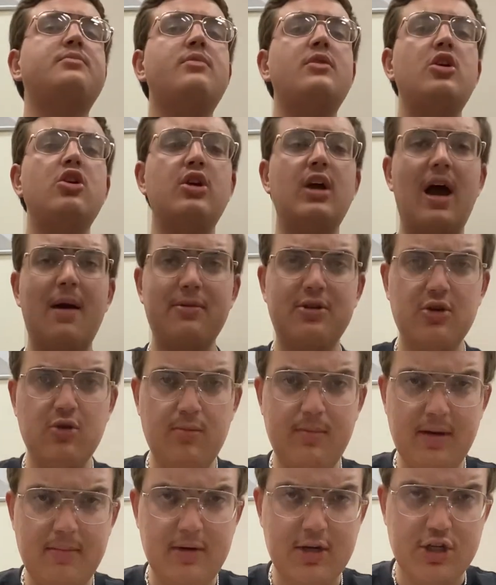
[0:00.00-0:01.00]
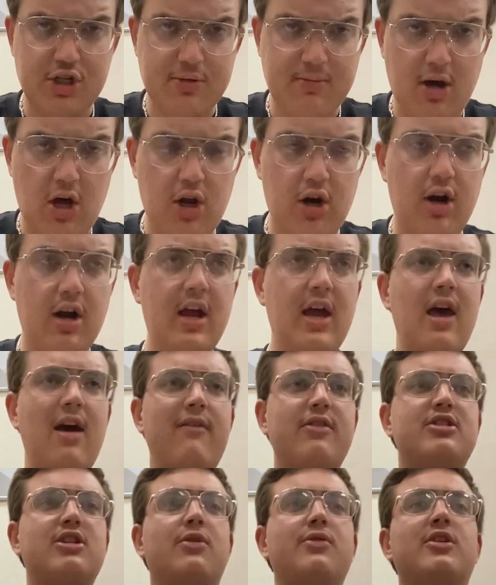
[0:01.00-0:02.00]
your aperture would be much smaller. If you
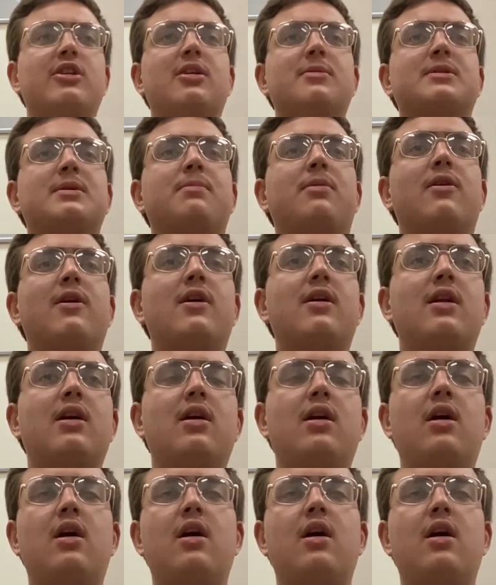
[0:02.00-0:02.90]
start with your lips apart,